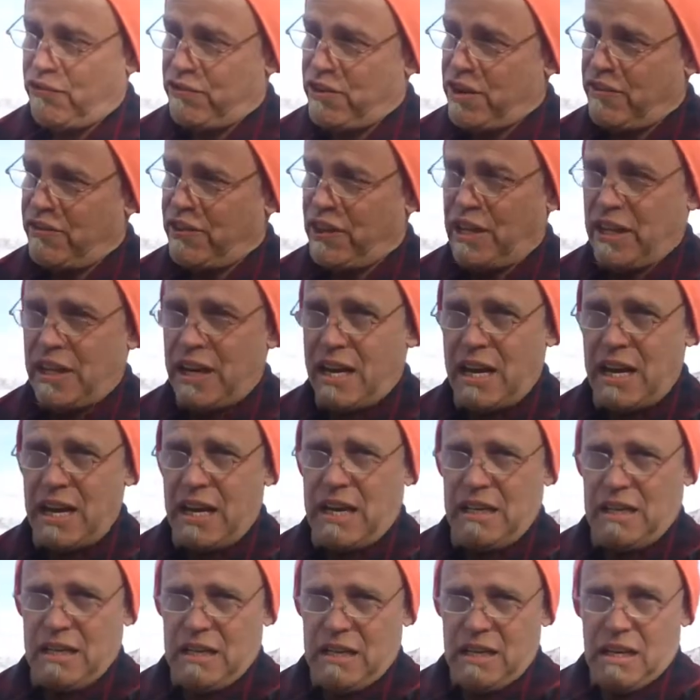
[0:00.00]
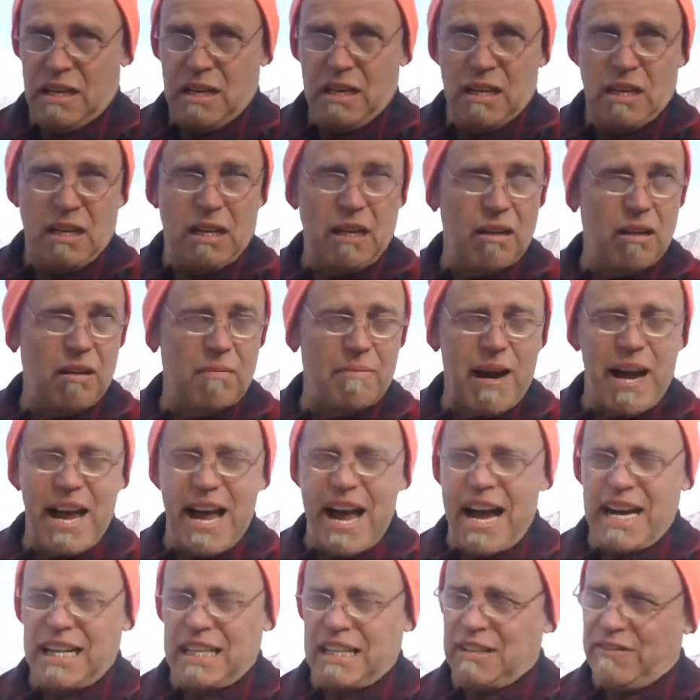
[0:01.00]
every day. You know, my
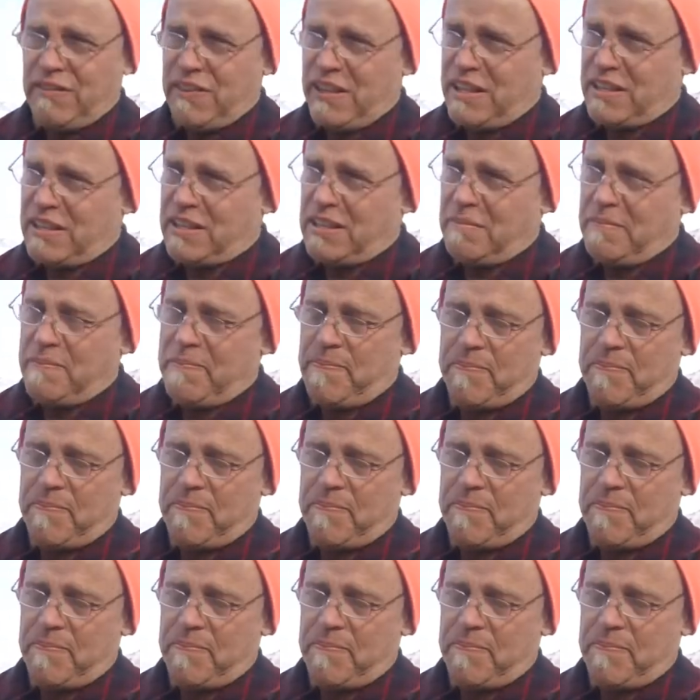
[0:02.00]
activism,